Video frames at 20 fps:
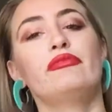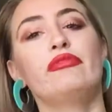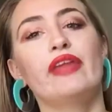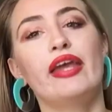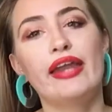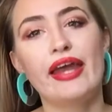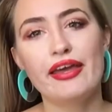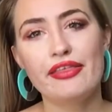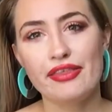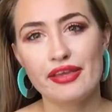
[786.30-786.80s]

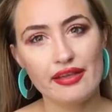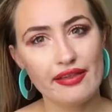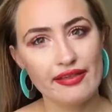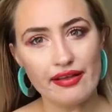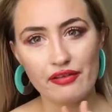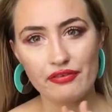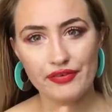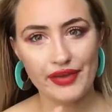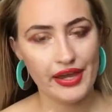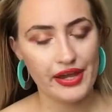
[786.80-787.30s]
And I think
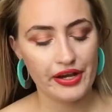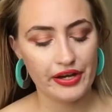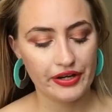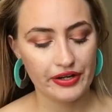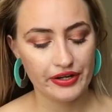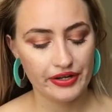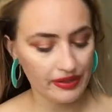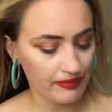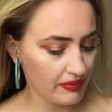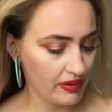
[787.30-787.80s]
self-care
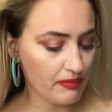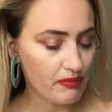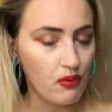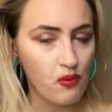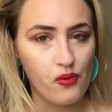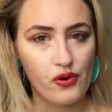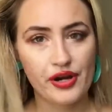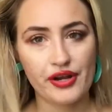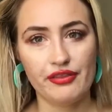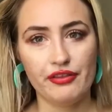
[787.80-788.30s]
can be
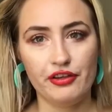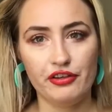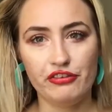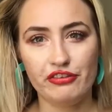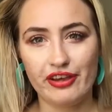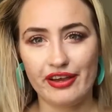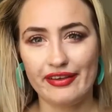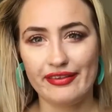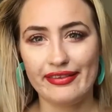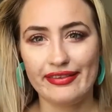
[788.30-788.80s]
more than
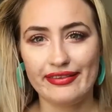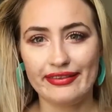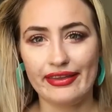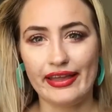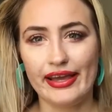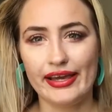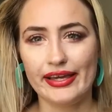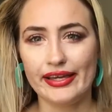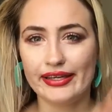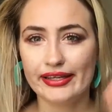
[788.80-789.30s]
just
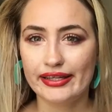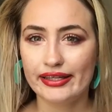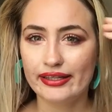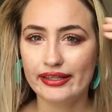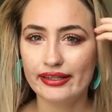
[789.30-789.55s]
like